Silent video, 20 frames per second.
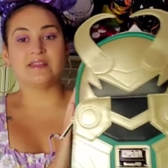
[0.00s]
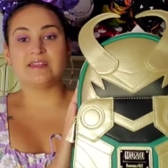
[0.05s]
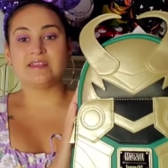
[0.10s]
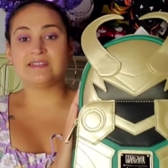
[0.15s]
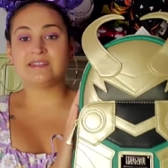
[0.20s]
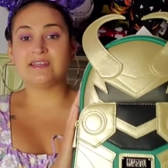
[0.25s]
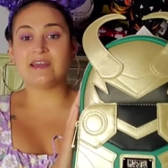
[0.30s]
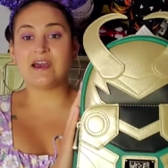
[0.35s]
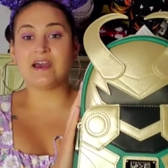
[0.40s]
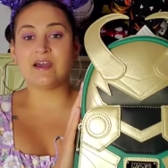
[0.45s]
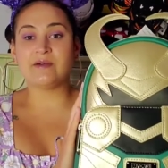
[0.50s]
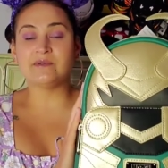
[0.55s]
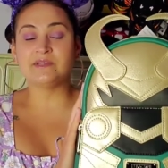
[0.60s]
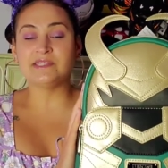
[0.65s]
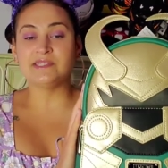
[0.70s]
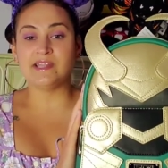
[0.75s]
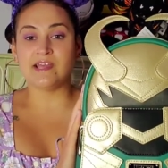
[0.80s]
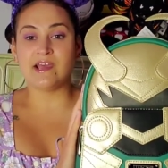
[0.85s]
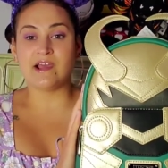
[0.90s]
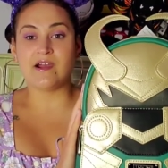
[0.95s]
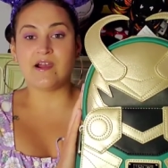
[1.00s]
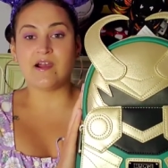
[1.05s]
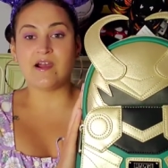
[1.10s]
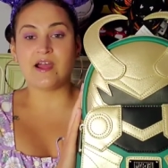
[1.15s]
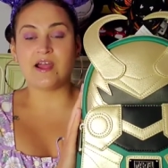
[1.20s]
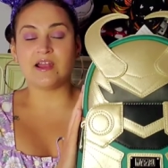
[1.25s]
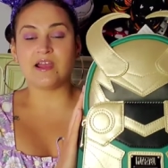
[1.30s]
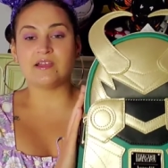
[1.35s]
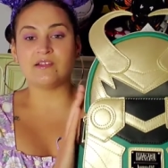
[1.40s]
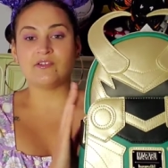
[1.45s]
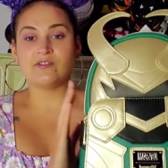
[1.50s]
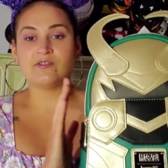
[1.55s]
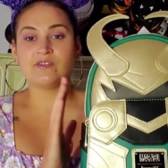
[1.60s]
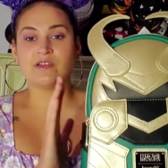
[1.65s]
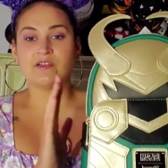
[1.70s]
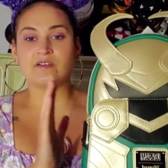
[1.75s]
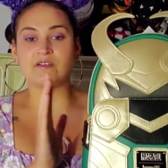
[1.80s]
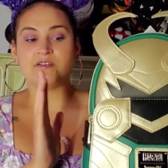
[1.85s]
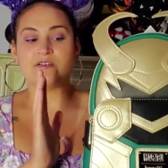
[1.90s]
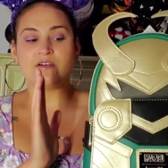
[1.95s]
This guy was there, and I know
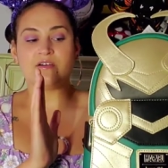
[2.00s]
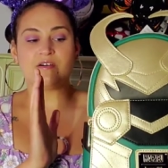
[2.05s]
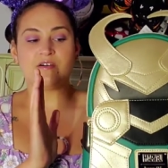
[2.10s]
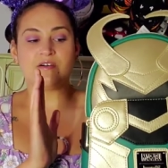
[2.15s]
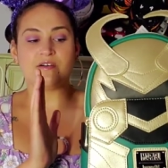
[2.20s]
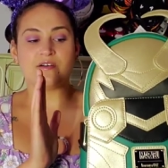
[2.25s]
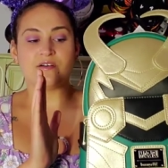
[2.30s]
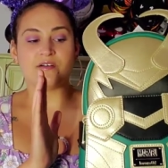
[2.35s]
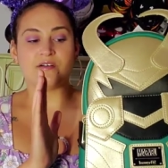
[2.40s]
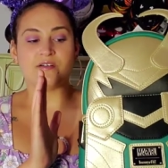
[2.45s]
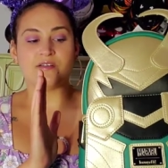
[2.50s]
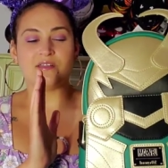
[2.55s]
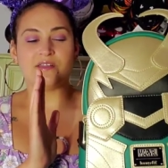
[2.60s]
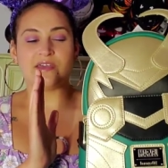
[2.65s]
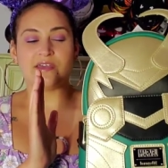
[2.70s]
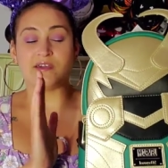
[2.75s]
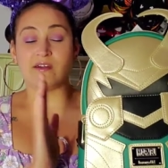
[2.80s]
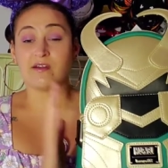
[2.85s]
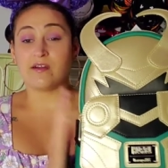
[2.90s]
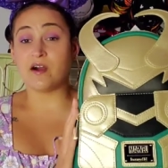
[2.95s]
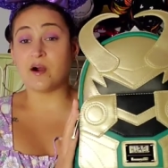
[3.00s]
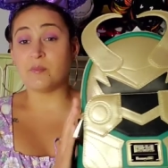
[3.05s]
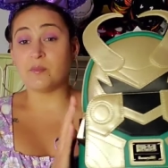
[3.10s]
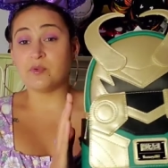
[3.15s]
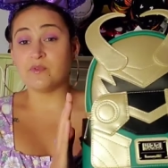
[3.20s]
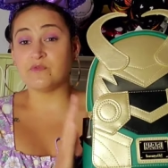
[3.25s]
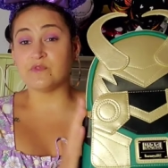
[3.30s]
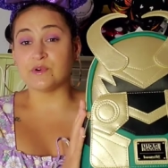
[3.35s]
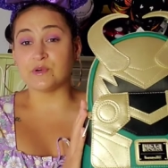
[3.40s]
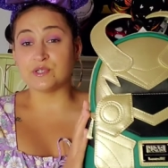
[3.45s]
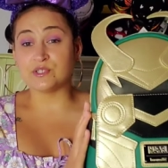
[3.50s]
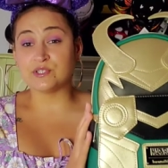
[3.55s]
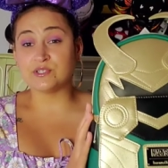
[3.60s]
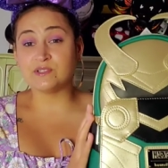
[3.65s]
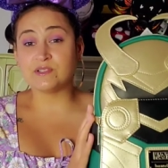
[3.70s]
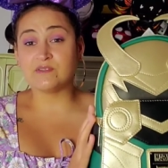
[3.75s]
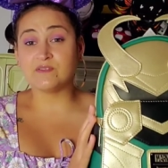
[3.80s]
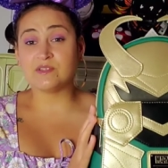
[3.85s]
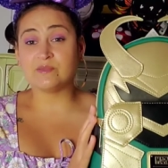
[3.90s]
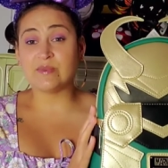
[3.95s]
there are like a couple
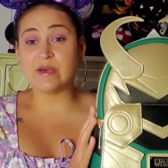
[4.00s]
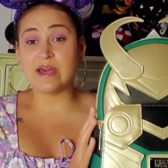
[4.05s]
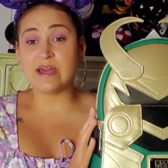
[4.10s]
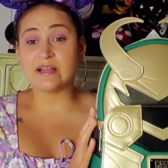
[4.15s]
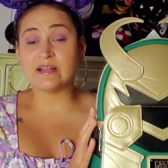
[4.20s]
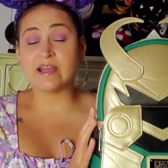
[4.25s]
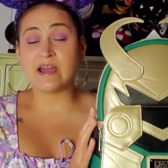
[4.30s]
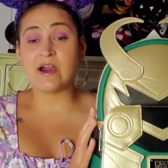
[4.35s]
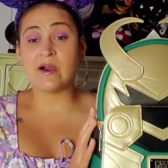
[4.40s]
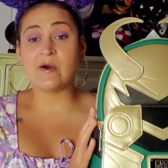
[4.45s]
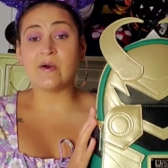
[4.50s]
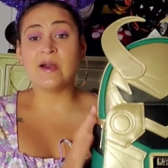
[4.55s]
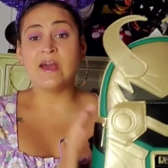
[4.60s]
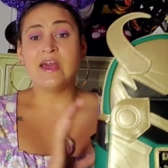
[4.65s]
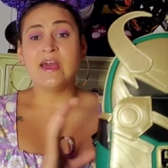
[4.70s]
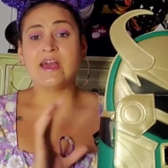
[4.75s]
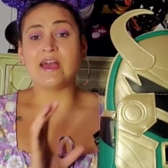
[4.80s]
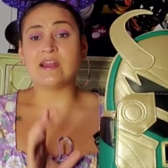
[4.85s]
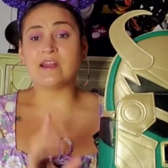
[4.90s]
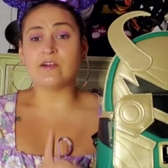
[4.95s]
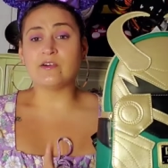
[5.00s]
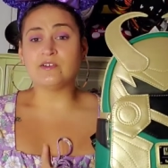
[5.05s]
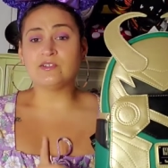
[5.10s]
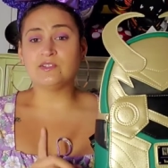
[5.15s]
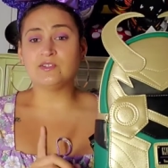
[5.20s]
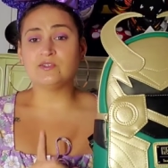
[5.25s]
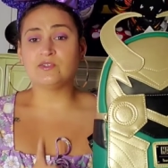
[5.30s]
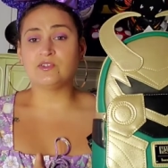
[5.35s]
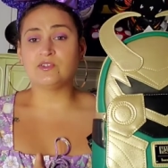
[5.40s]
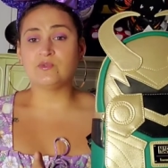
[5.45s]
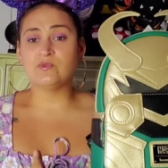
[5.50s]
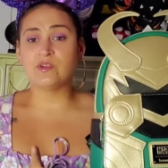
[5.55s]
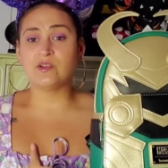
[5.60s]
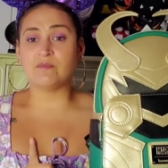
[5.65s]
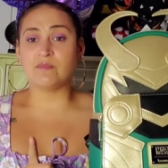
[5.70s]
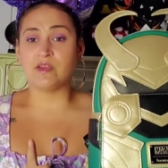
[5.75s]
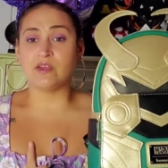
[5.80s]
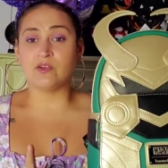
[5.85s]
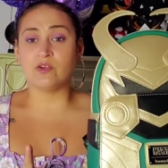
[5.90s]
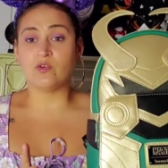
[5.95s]
versions of this bag now. And I also do want
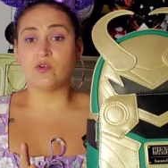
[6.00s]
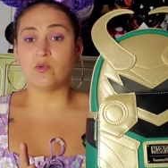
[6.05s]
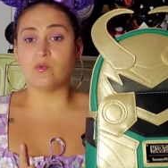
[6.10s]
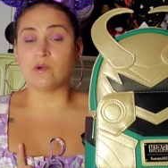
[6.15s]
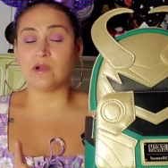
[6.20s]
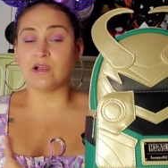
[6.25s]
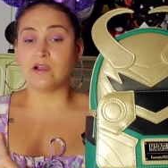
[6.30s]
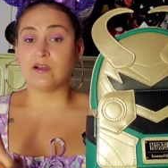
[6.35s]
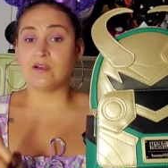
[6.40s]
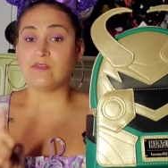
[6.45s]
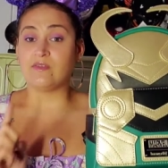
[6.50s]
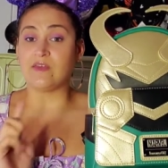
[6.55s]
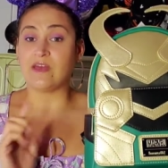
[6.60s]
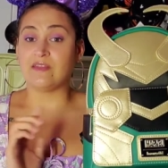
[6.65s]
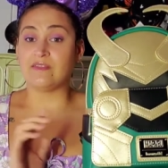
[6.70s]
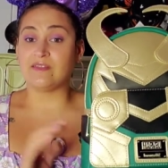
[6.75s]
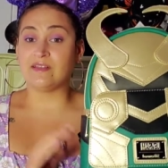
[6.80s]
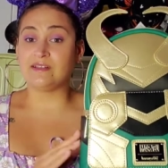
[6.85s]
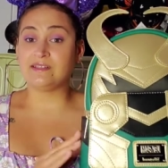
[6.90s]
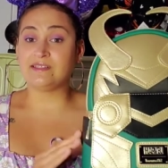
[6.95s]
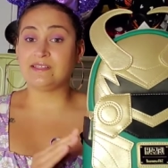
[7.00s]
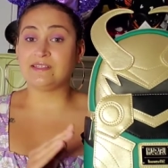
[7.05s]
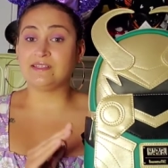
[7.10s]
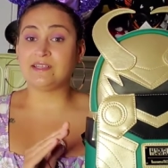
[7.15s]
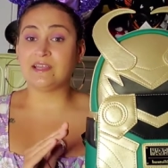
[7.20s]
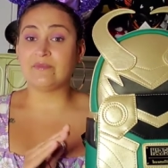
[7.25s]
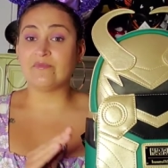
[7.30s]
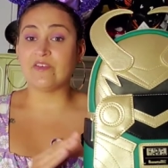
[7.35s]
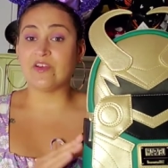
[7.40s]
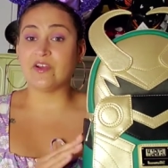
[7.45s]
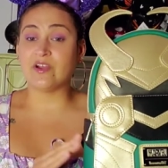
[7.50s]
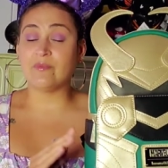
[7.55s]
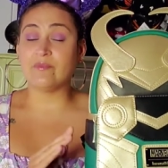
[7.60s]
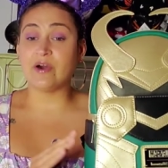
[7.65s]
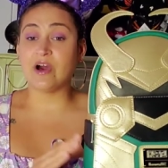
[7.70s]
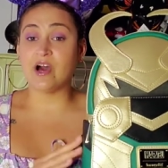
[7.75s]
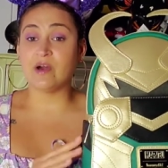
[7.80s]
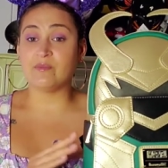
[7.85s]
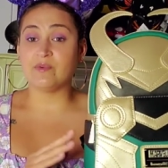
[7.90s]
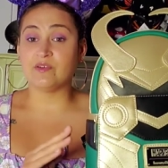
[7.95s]
to make you aware that this is a very
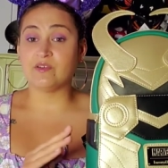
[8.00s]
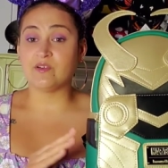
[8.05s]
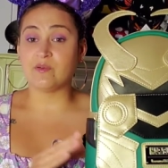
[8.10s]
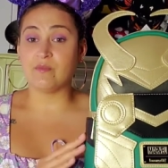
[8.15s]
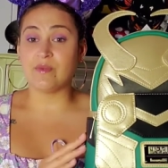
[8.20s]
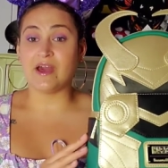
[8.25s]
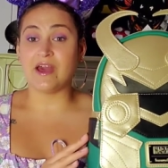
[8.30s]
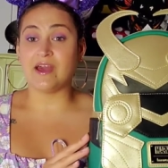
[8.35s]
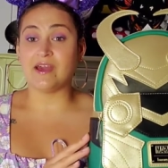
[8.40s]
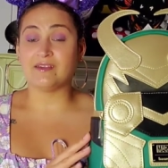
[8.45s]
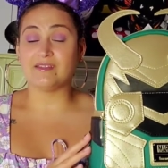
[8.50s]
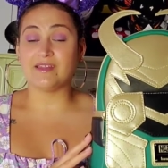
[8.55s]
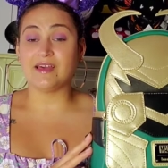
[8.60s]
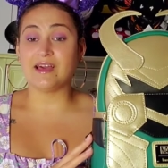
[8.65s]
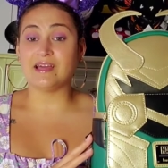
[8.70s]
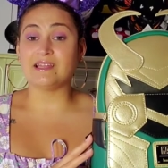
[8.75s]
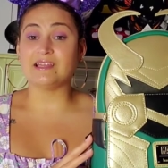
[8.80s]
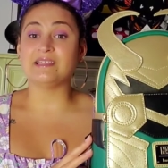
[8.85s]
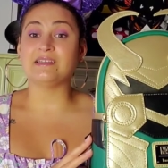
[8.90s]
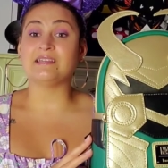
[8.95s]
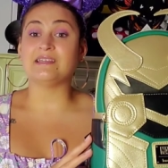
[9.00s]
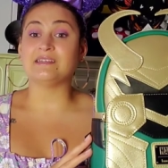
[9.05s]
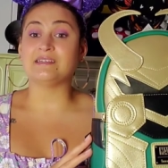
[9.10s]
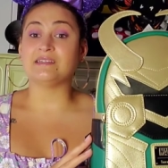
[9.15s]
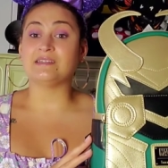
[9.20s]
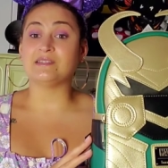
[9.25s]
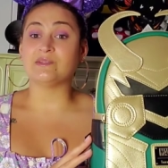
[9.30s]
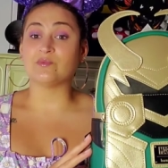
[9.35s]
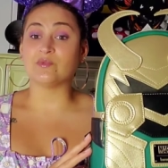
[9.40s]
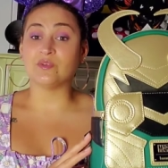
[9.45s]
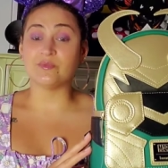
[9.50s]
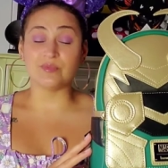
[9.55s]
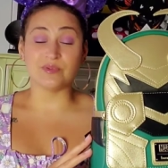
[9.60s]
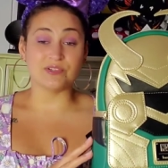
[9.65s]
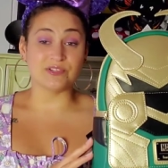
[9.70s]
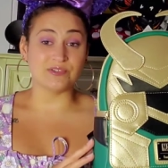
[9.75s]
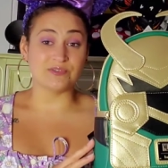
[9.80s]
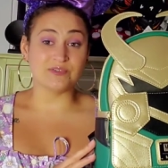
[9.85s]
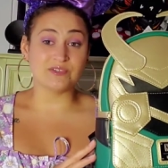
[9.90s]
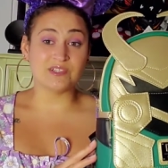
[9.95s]
popular bag that is
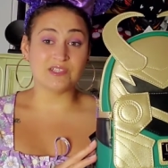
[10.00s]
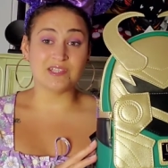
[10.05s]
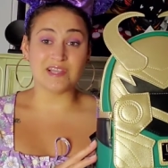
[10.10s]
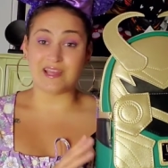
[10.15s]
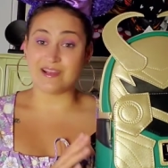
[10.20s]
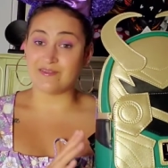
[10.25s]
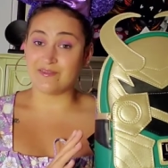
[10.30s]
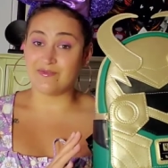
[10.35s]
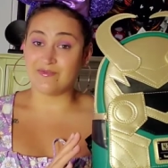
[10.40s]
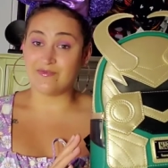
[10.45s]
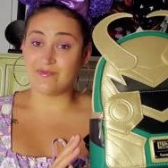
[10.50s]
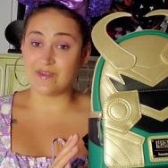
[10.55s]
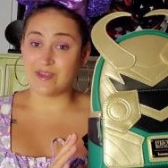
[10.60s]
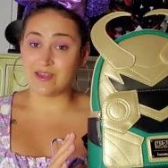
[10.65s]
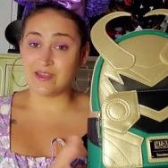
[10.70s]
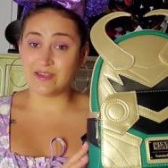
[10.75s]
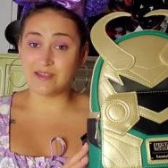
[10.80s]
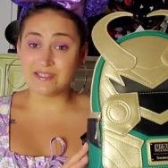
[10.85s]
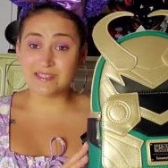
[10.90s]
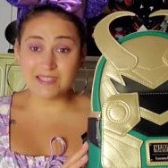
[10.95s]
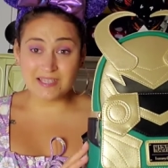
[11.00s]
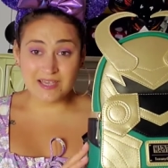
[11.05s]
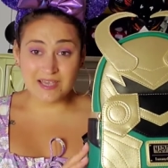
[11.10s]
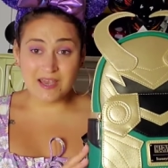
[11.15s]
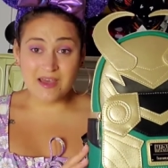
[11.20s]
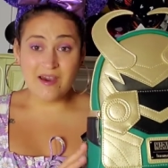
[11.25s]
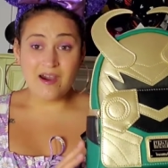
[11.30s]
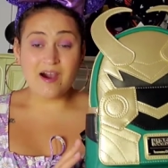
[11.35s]
reproduced and faked